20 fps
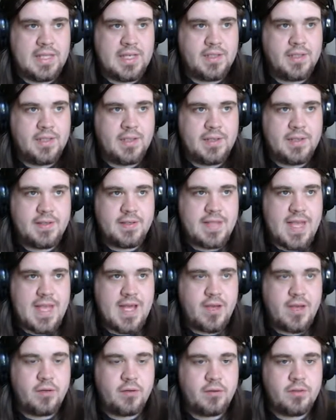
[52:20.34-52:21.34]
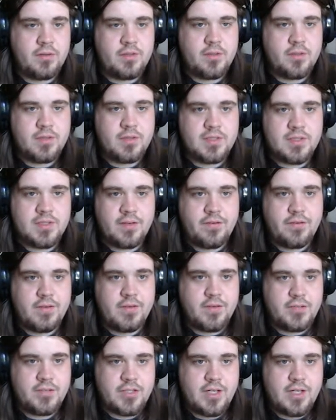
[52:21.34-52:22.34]
the town doing stuff for the
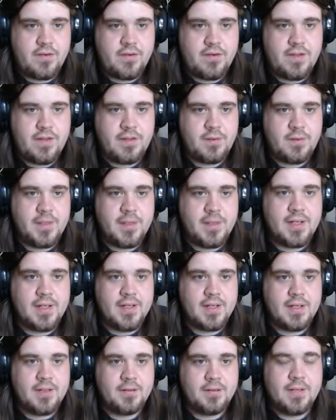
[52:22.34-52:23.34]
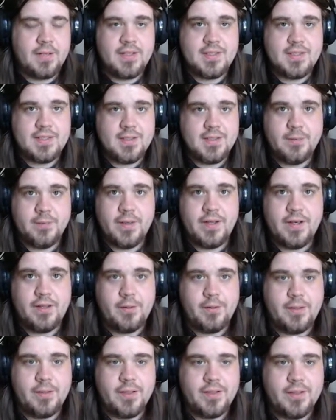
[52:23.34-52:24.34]
sheriff at the beginning, but I still barely
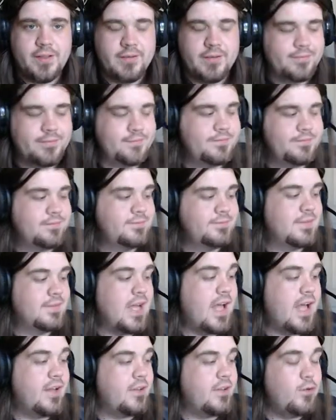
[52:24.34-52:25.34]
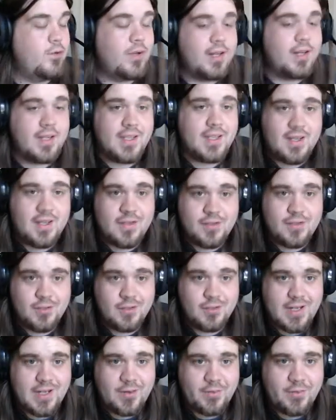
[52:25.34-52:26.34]
played it. I do want to get into
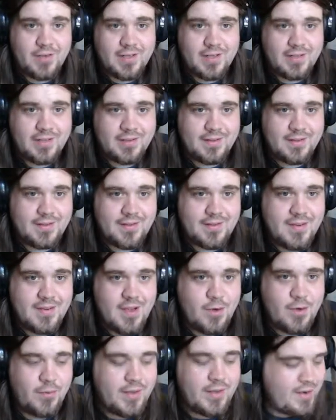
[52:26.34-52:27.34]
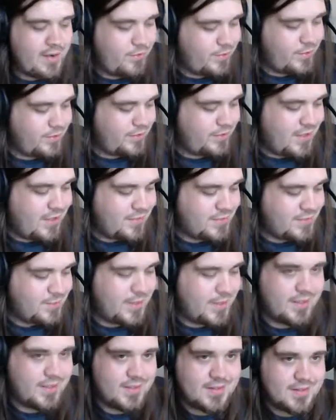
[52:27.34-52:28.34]
it. I want to know what everyone loves
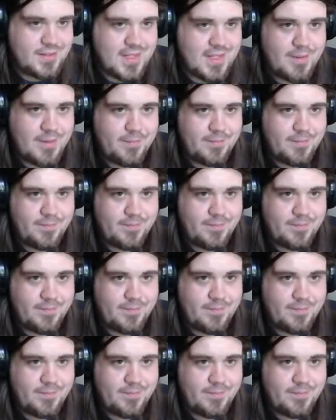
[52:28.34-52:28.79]
about this game.